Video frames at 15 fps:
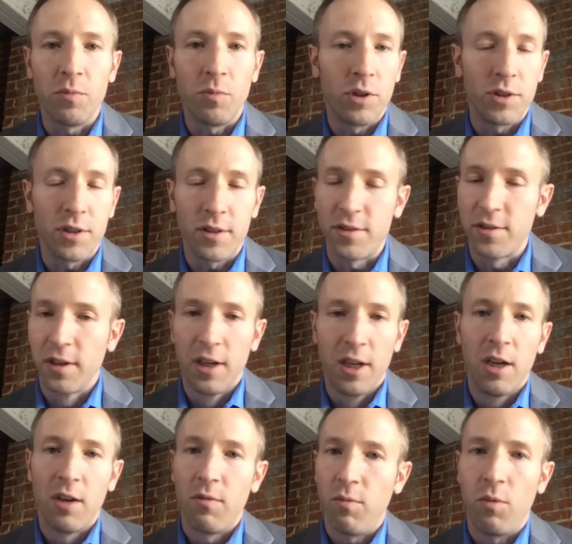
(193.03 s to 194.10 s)
which is
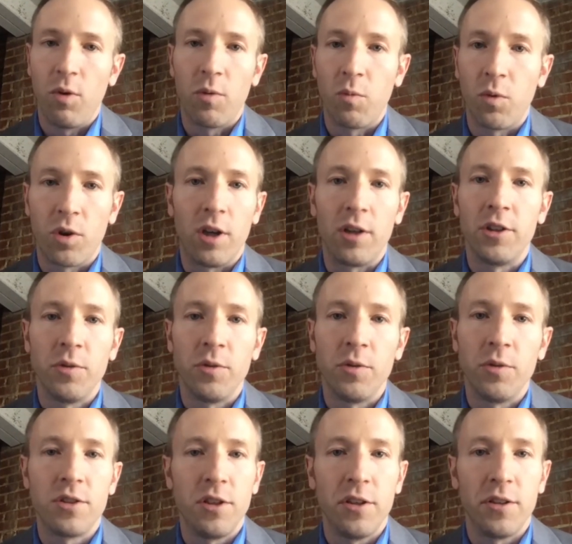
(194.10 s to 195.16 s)
what we're all doing
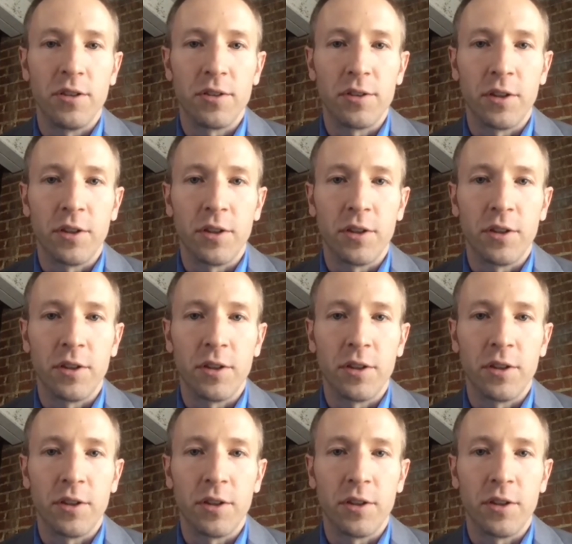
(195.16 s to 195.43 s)
this year. So